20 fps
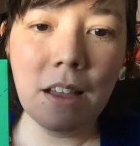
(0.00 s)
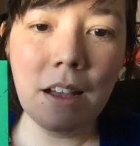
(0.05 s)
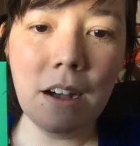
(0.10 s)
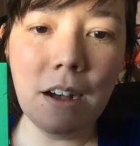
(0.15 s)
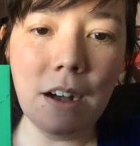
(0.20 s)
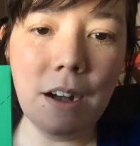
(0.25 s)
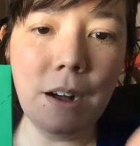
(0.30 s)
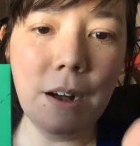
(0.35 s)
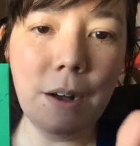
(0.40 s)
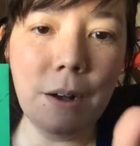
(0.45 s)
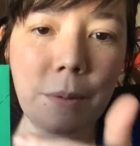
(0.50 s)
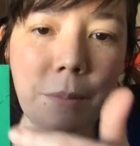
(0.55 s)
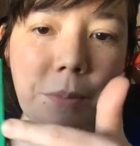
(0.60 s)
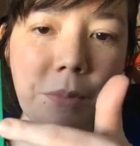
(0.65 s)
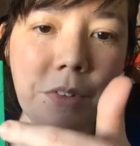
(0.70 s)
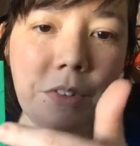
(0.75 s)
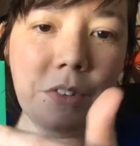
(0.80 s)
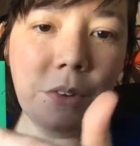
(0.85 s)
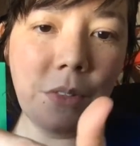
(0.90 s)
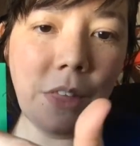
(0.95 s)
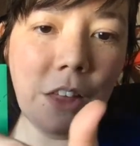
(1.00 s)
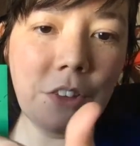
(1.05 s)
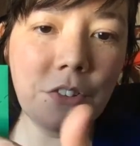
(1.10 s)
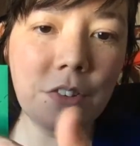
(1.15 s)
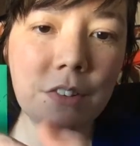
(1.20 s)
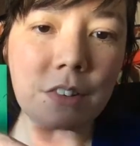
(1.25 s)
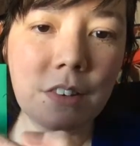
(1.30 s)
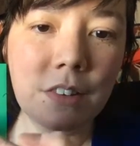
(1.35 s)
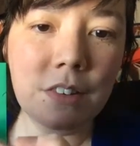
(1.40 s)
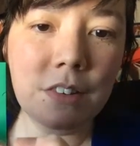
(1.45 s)
So that
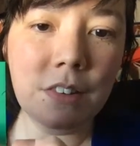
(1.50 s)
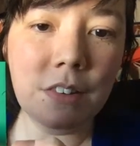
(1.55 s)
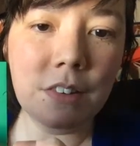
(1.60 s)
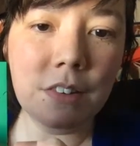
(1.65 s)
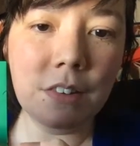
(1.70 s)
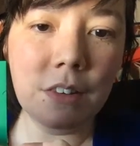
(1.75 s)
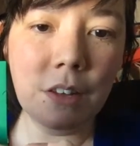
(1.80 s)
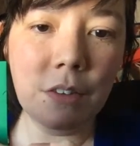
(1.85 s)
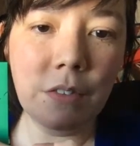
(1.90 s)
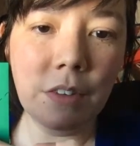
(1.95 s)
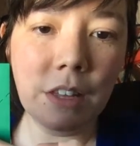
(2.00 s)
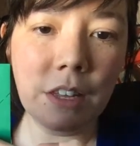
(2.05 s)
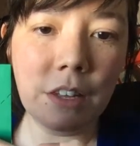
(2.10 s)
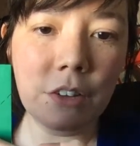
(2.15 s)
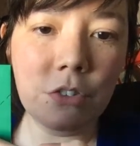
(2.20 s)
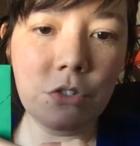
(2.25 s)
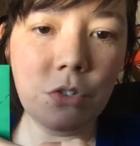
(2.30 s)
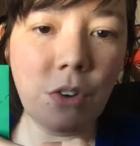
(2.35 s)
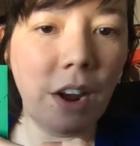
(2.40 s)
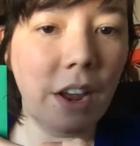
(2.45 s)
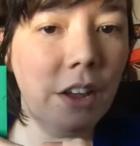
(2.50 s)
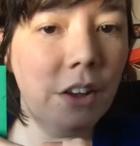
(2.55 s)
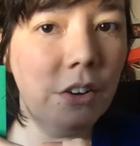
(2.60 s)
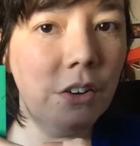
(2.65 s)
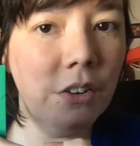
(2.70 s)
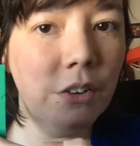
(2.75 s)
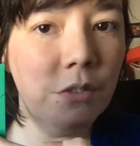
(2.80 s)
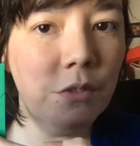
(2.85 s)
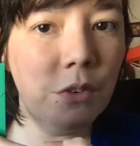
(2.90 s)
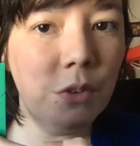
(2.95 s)
just consists of like a
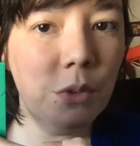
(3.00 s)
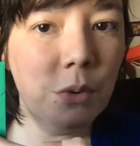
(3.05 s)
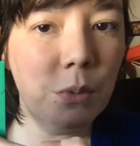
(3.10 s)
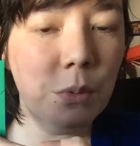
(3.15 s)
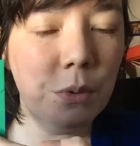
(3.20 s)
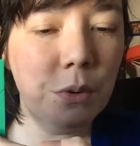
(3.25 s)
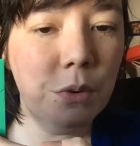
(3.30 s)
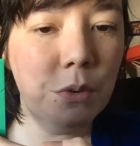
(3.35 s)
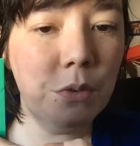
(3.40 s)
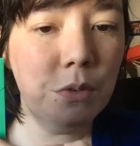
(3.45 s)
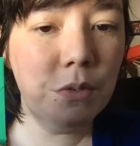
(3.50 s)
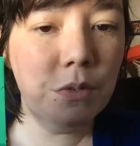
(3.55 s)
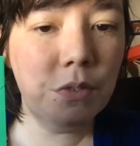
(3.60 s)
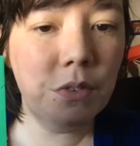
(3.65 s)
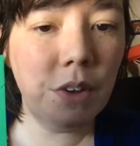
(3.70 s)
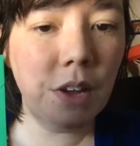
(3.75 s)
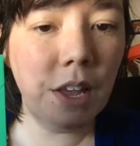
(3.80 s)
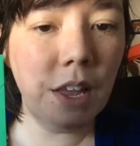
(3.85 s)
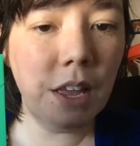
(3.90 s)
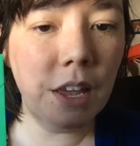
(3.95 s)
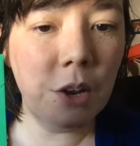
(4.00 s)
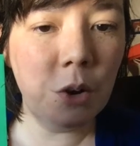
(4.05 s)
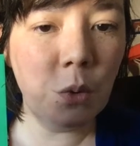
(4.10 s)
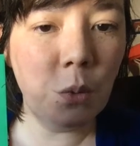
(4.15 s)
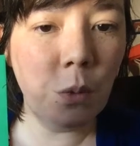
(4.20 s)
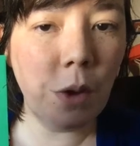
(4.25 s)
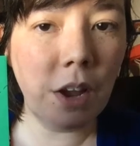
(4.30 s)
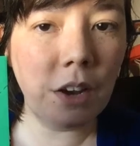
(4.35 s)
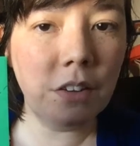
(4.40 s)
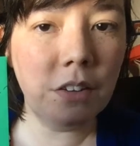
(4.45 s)
triangle for the roof and a
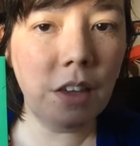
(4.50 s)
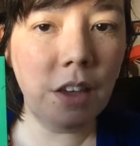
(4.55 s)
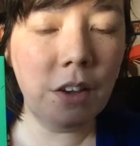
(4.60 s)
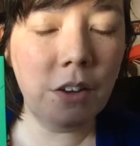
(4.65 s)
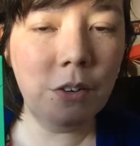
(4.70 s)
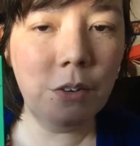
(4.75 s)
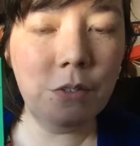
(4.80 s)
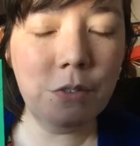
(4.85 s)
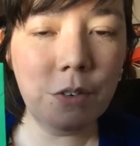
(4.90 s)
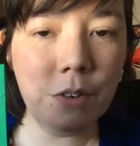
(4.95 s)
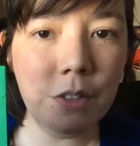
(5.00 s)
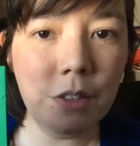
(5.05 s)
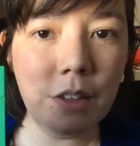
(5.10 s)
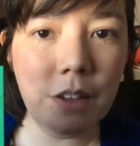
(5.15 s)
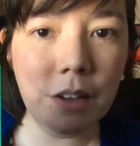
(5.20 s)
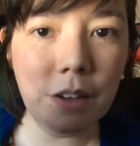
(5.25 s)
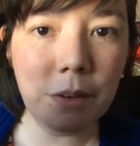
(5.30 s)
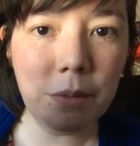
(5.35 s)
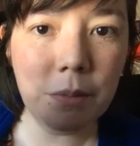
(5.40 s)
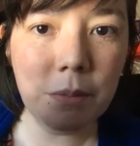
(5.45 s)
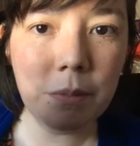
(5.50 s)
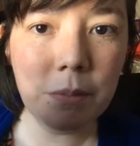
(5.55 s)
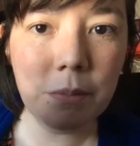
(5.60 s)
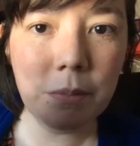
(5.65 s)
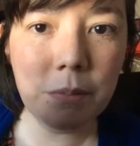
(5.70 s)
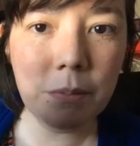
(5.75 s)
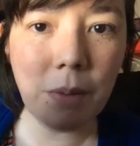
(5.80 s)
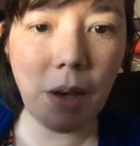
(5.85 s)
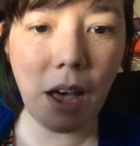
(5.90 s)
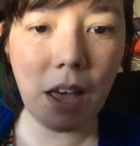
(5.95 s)
rectangle for the
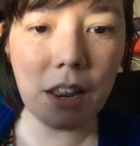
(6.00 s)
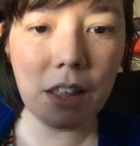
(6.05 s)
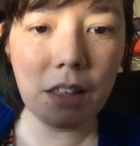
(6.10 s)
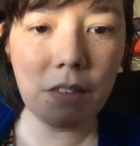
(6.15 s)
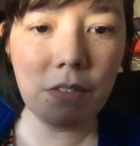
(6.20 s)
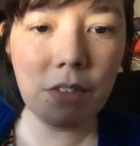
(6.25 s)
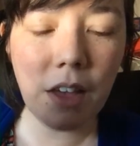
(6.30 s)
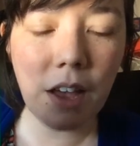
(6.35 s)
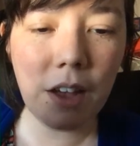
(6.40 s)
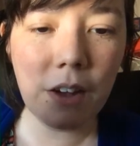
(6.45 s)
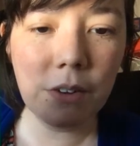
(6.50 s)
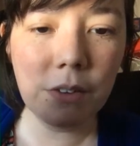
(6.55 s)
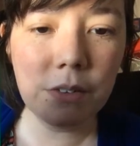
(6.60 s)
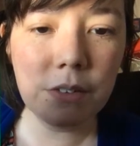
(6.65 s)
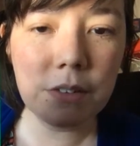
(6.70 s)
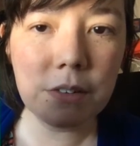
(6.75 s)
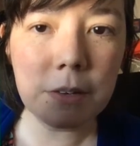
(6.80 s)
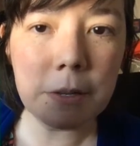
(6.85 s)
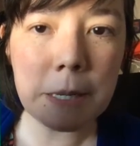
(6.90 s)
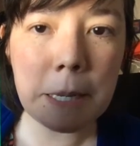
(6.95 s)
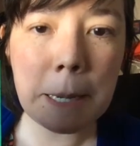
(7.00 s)
body of the house.